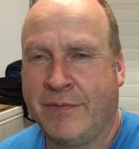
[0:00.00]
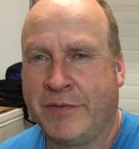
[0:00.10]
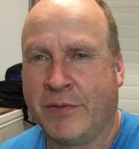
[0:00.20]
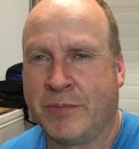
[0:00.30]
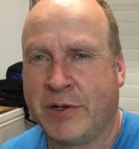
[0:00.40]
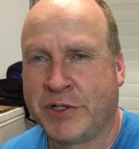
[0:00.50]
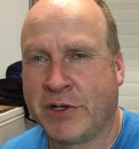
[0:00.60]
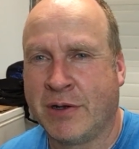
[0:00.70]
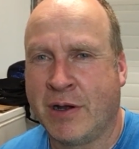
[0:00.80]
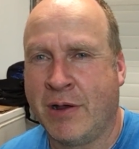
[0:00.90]
fuel
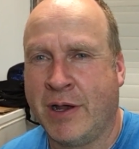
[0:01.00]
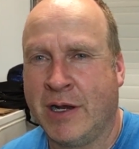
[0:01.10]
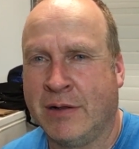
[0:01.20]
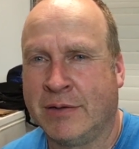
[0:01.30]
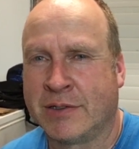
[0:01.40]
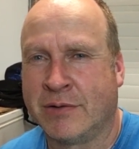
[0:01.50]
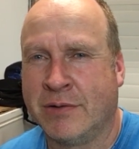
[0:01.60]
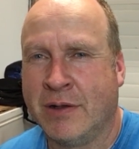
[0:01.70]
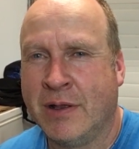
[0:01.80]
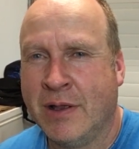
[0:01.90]
pressure at idle. So